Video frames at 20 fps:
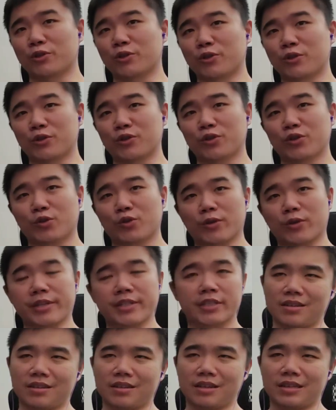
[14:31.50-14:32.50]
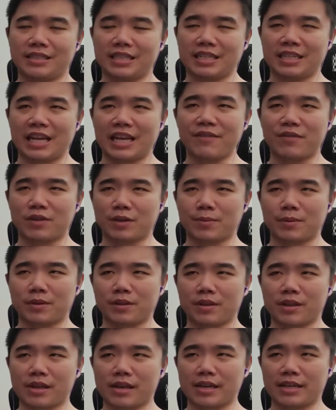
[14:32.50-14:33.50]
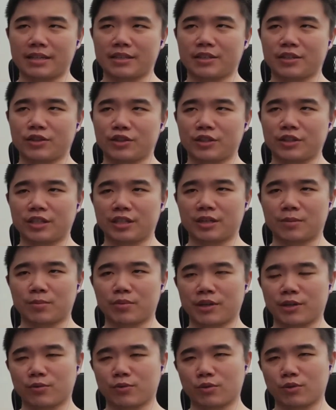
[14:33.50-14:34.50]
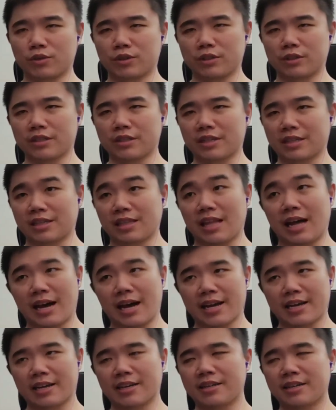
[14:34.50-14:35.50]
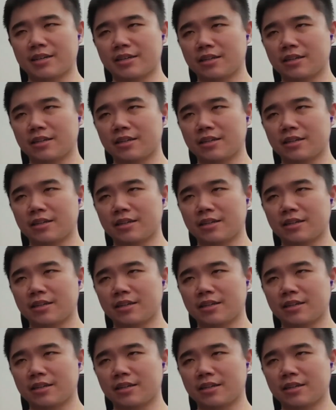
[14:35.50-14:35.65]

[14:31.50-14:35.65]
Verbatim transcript: too strict, it's inevitable that she's gonna break rules and lie.